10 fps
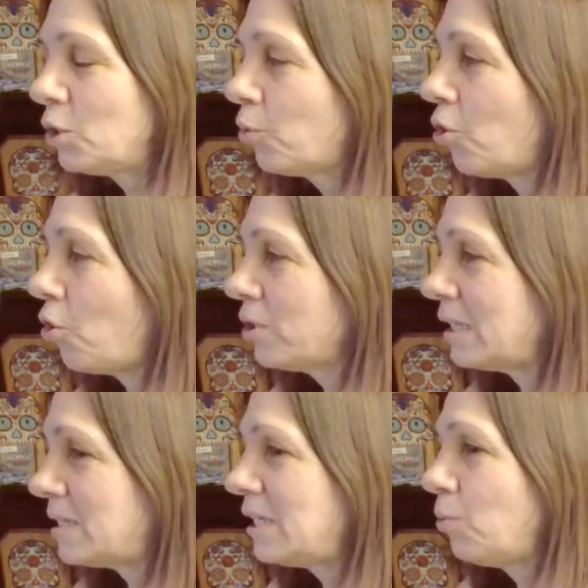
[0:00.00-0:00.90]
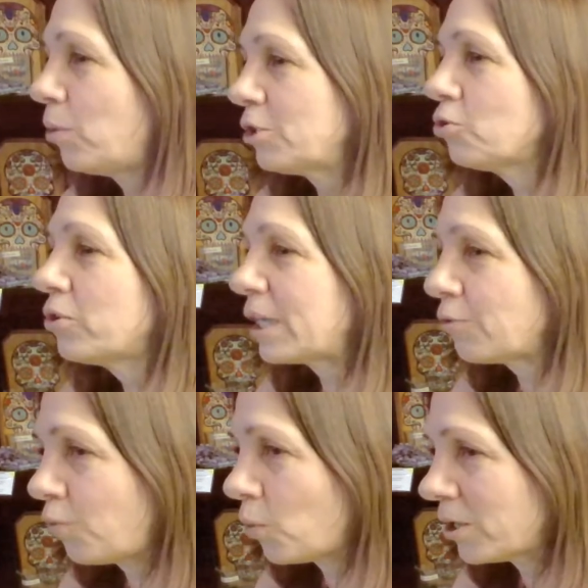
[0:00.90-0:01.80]
you will only see what you're looking
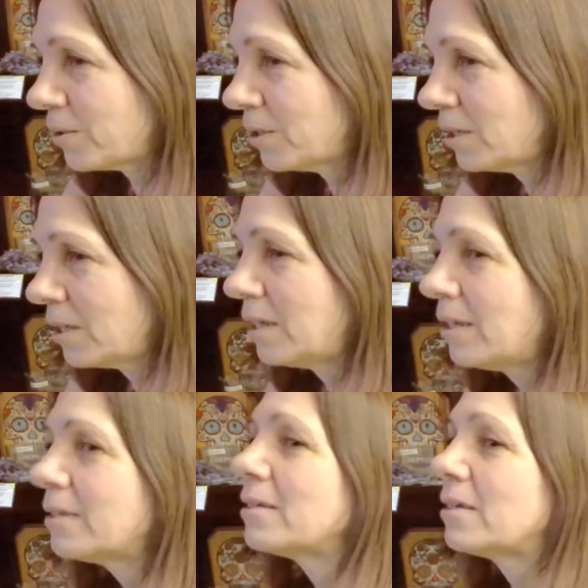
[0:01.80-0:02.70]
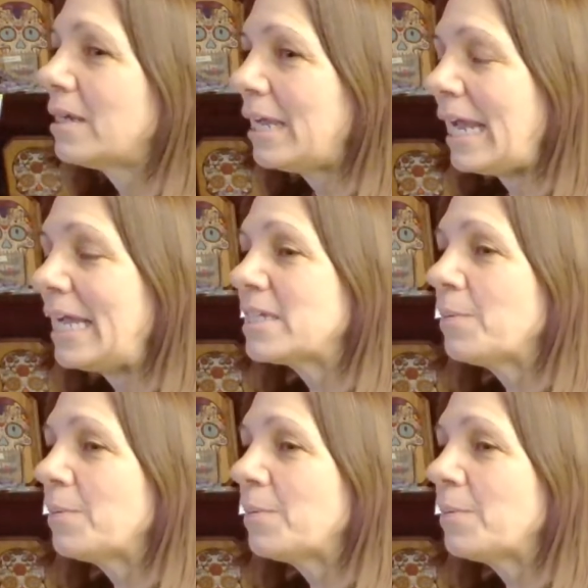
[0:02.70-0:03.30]
for. It's